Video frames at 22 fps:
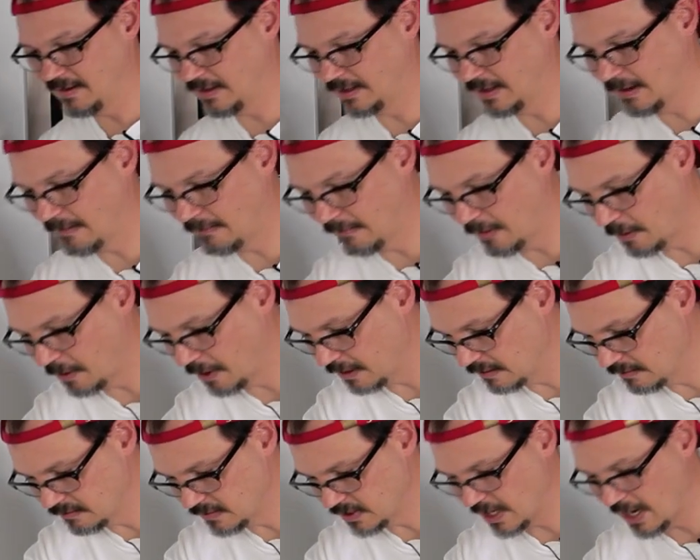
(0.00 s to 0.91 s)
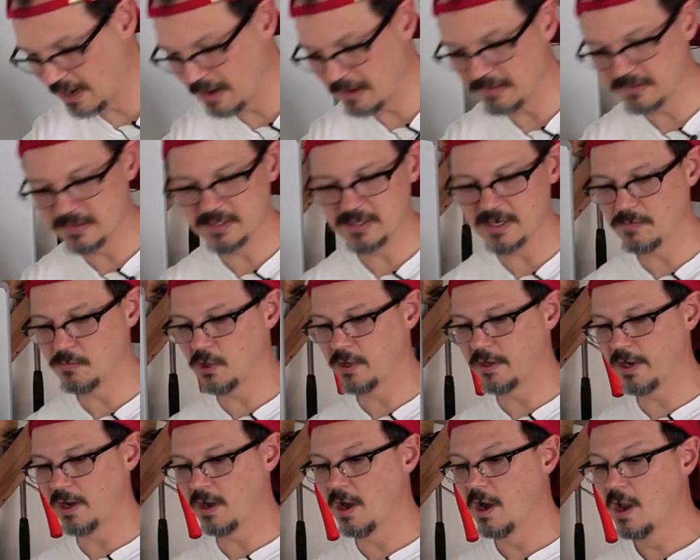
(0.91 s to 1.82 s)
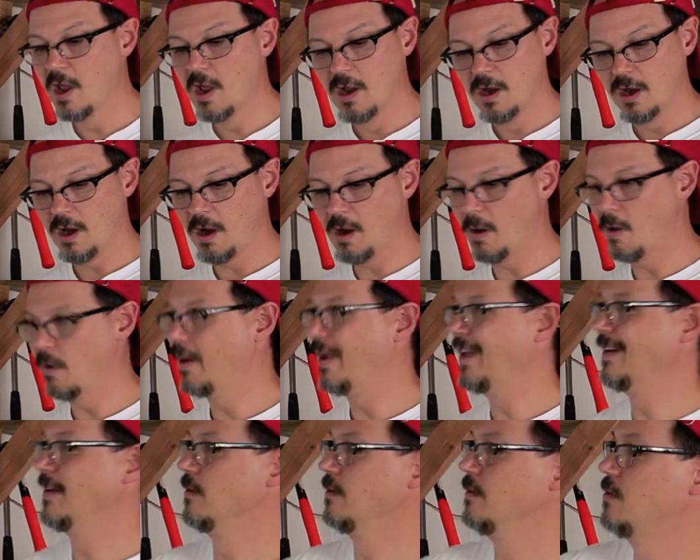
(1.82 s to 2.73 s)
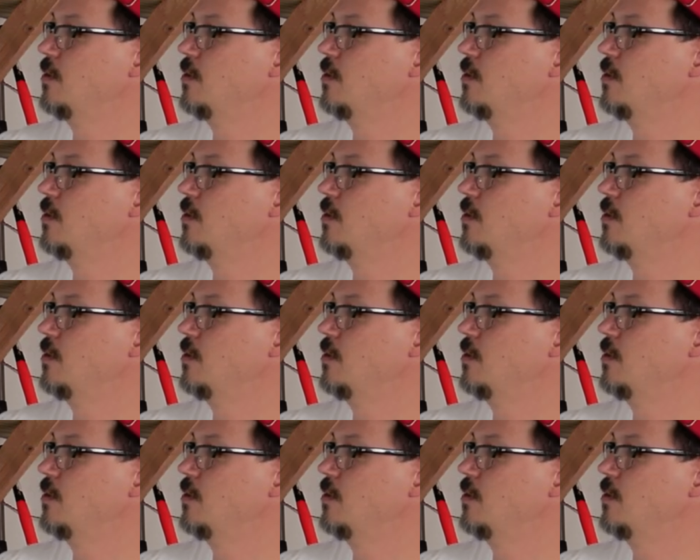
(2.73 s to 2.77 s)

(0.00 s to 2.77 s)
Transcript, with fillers: Like I wrote it down somewhere here. Oh, and in,